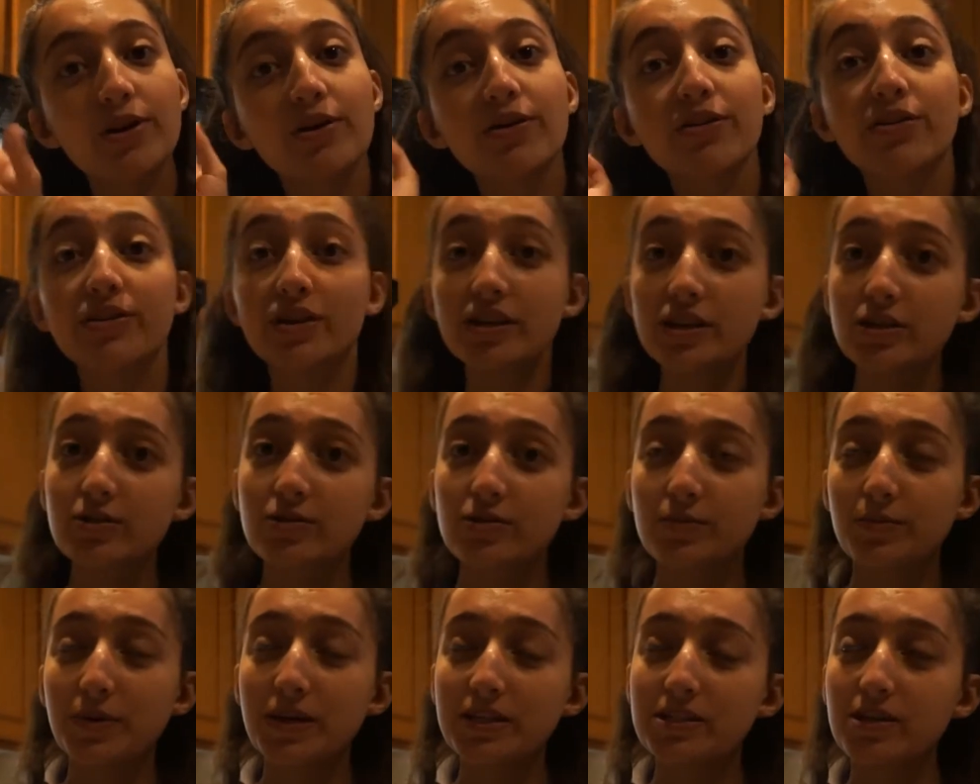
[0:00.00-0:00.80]
This
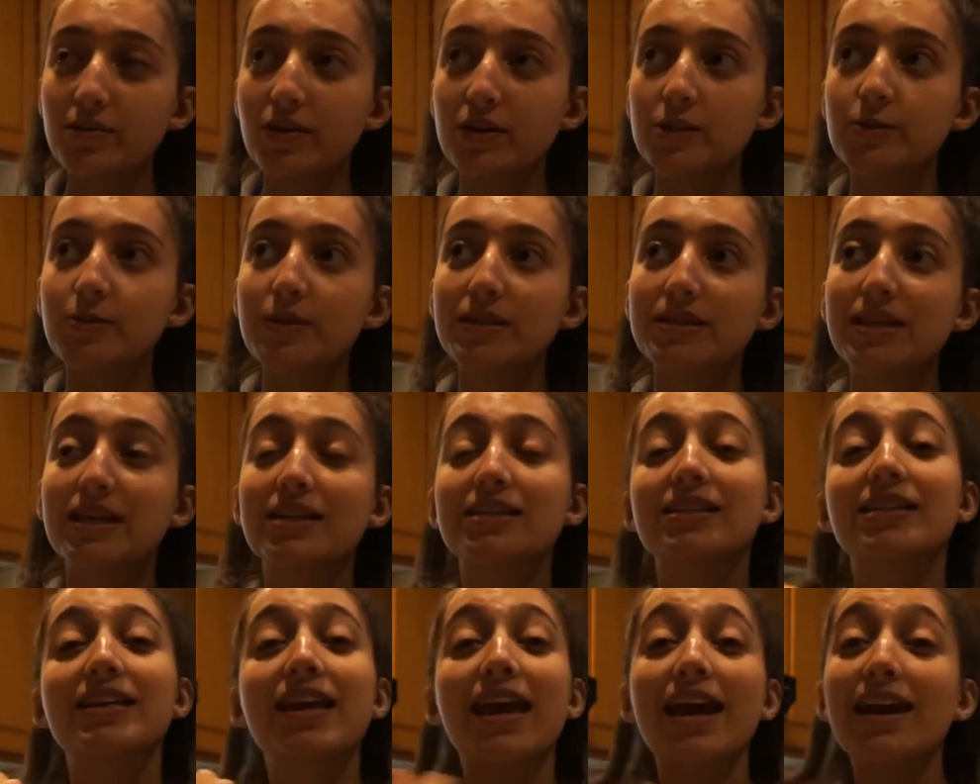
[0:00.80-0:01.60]
pizza recipe takes
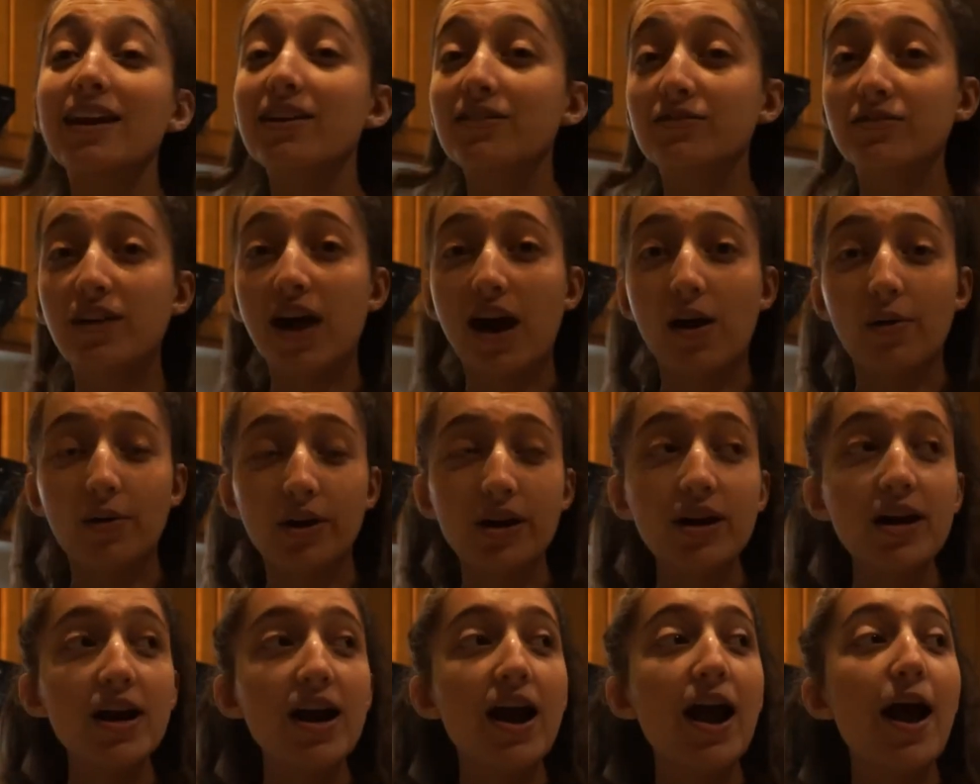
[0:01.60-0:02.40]
cake
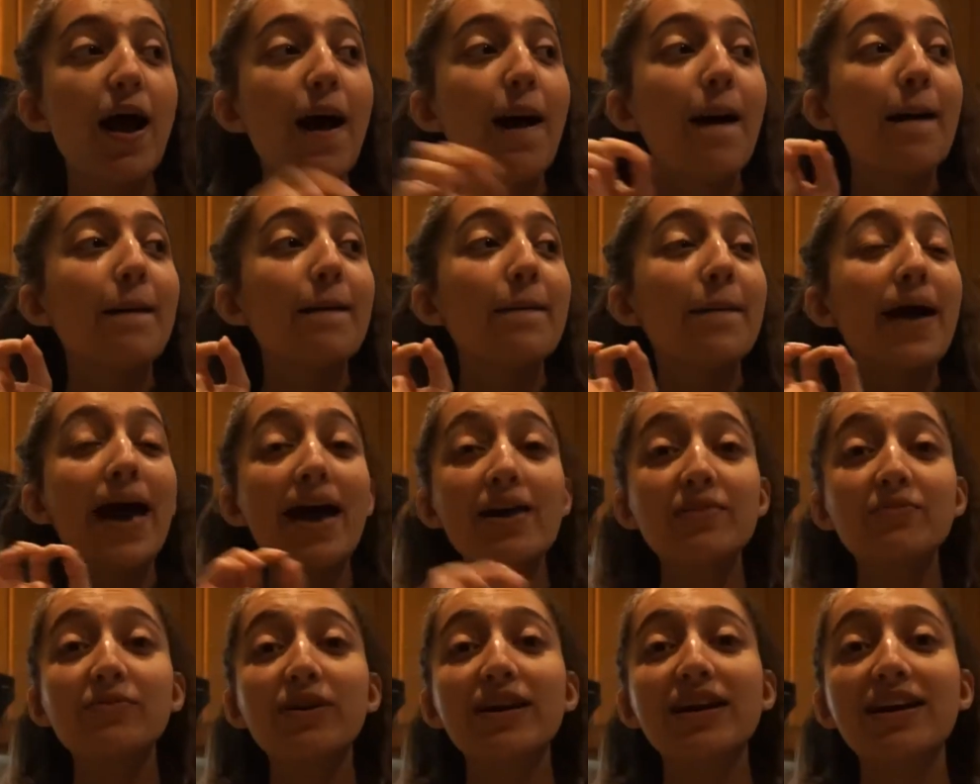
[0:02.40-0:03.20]
flour,
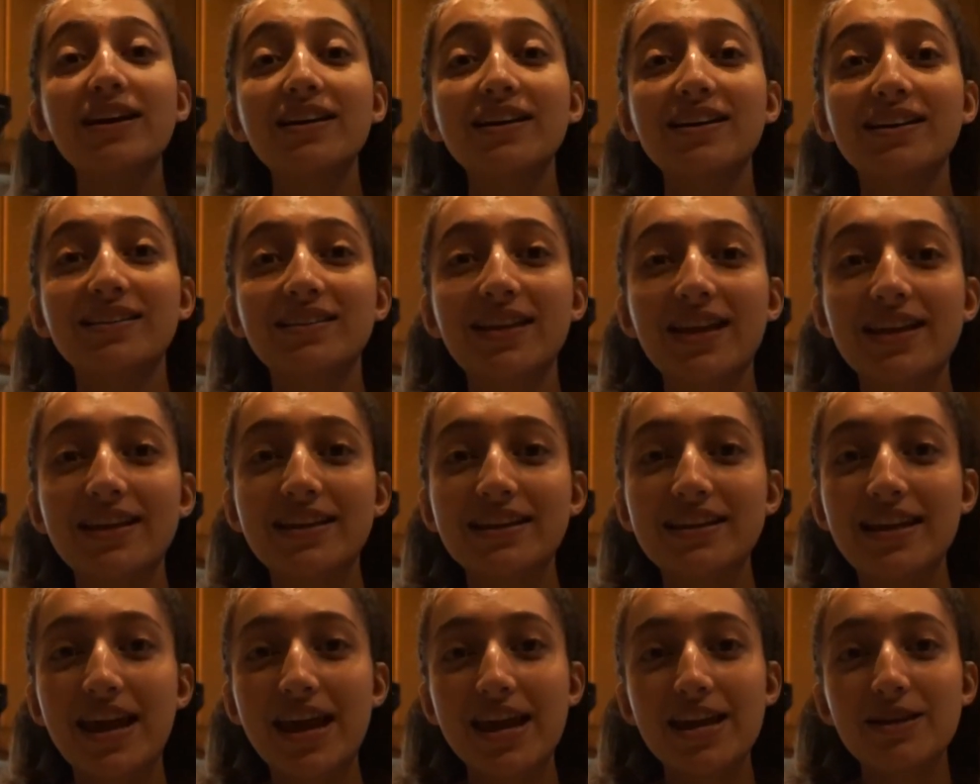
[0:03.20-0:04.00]
and we like
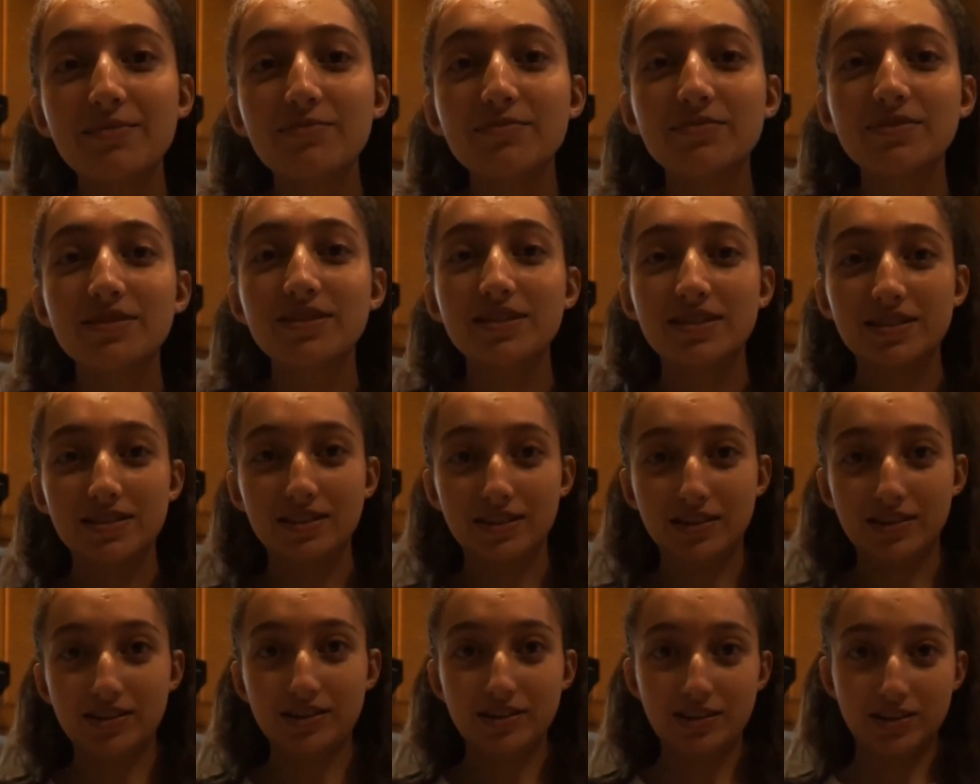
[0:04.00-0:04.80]
named,
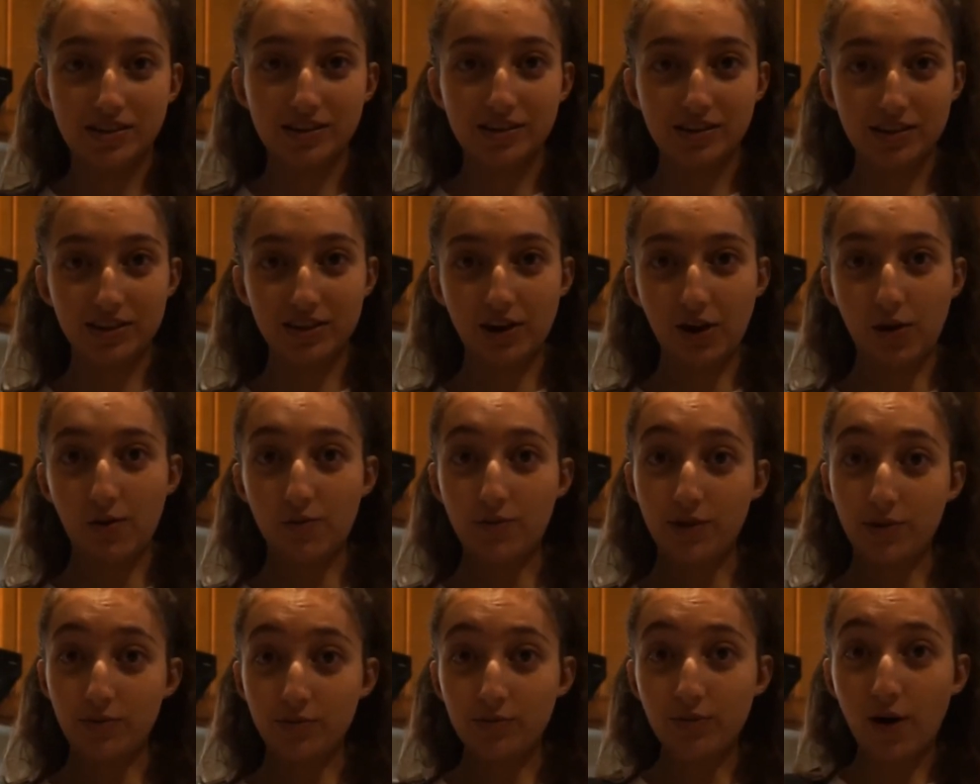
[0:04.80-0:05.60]
you know,
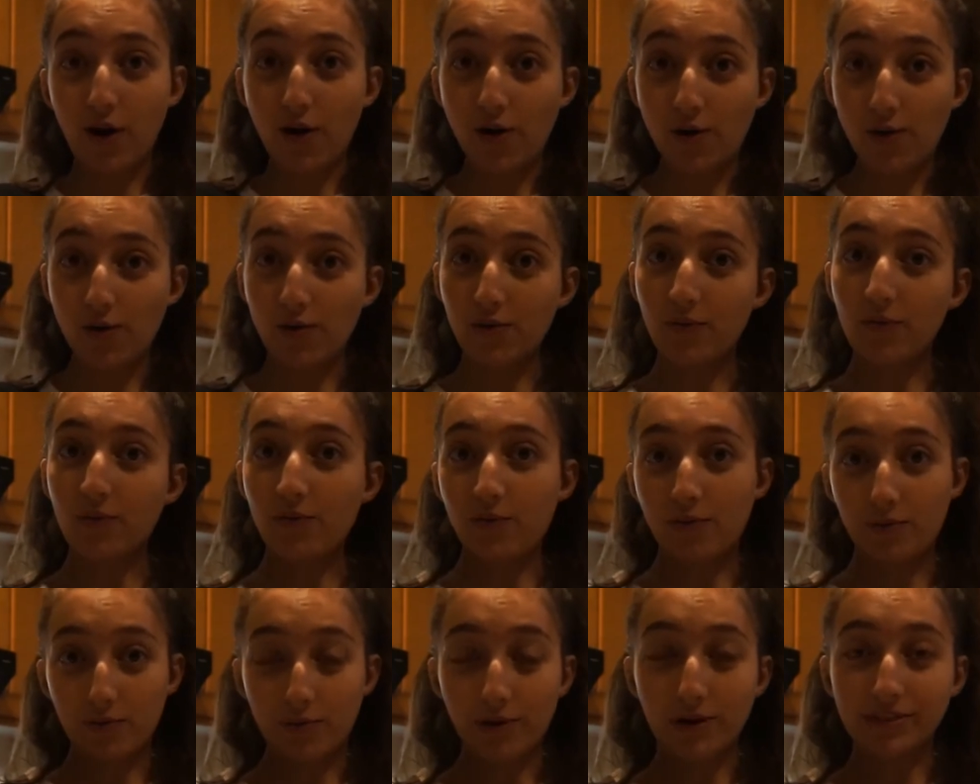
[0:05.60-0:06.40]
we wrote
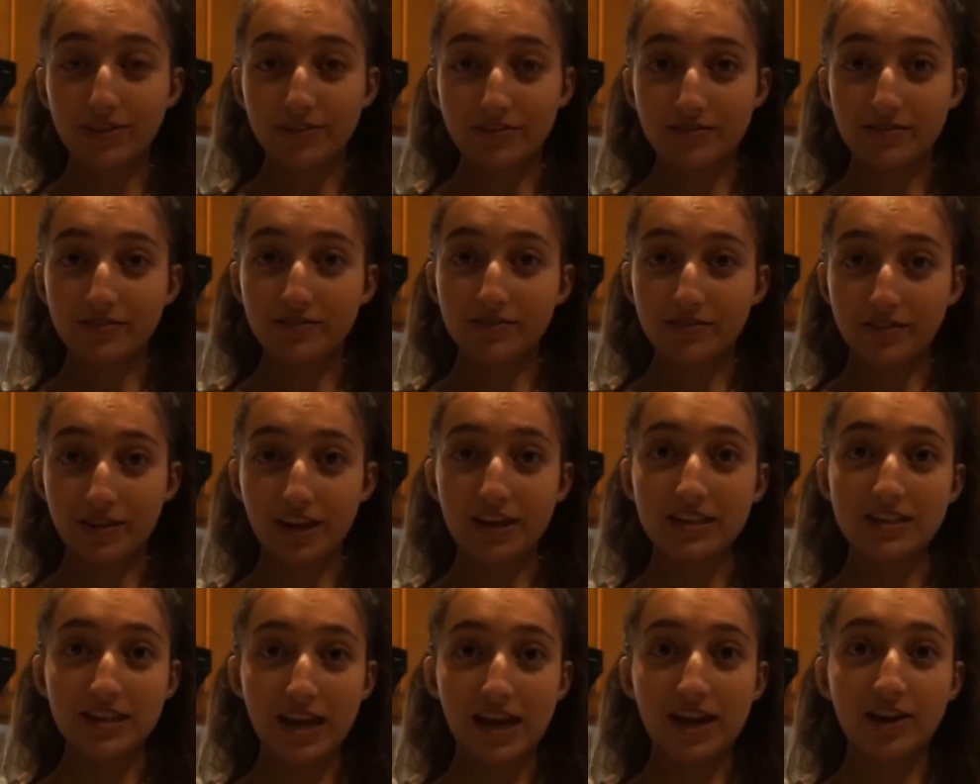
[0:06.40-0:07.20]
what the
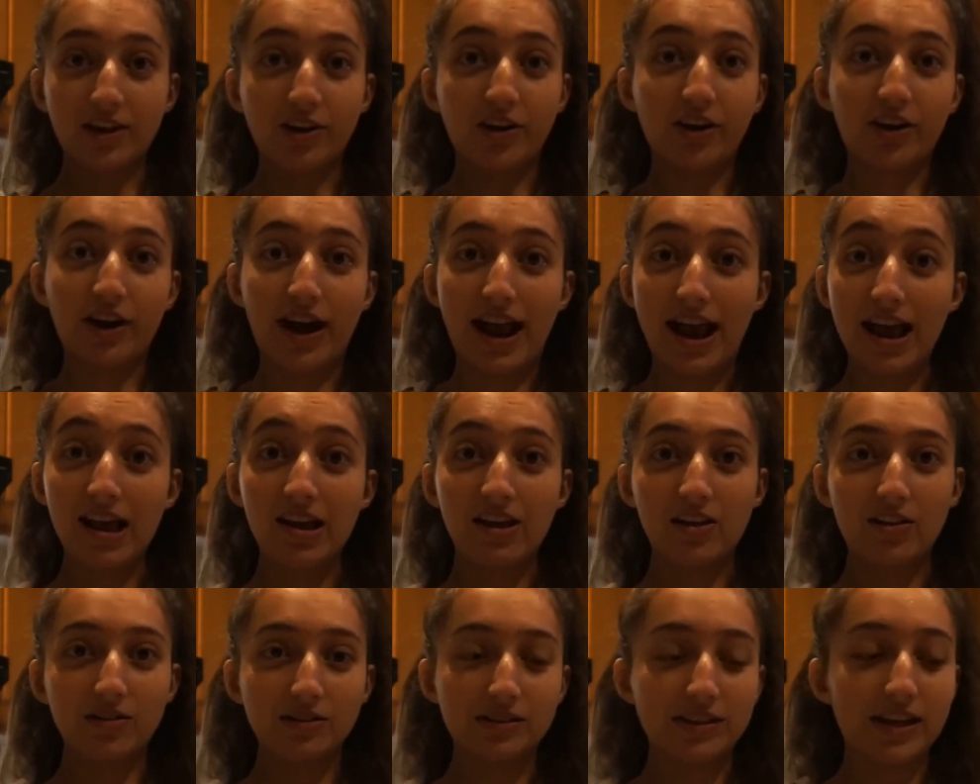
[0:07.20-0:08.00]
container
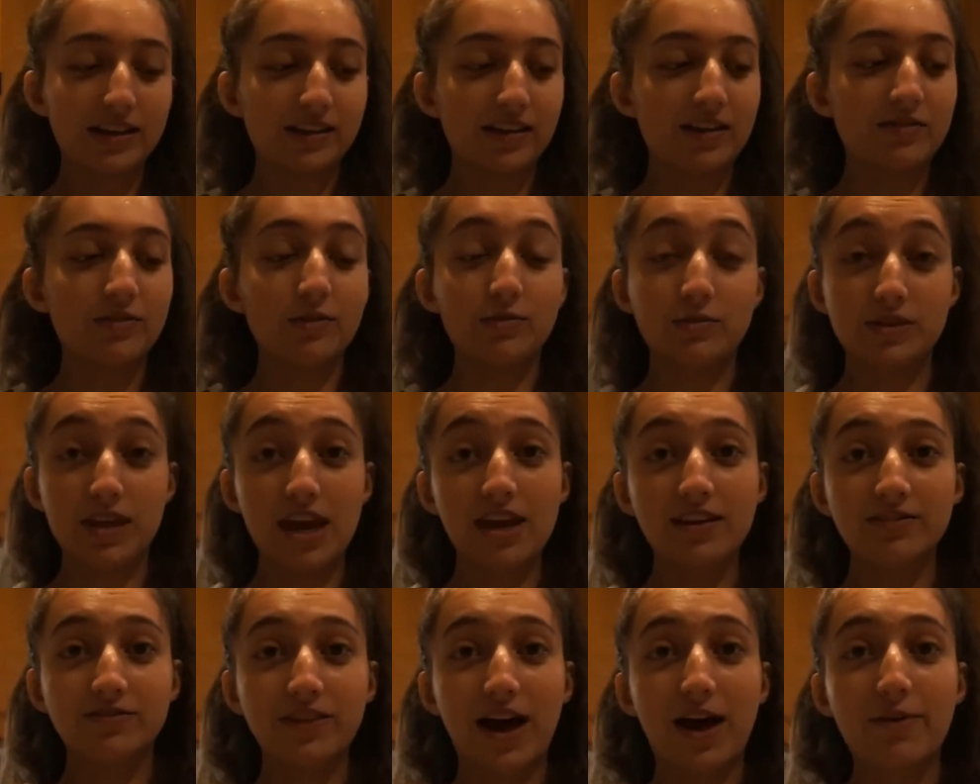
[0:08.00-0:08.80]
held, like if it was
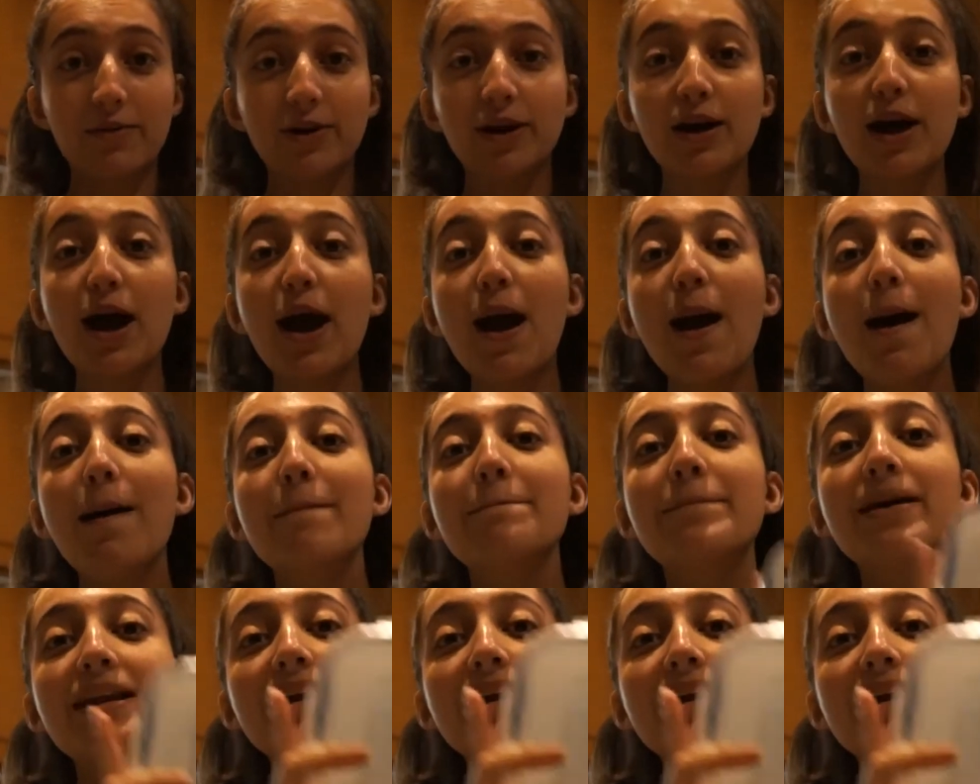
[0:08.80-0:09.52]
cake flour, but it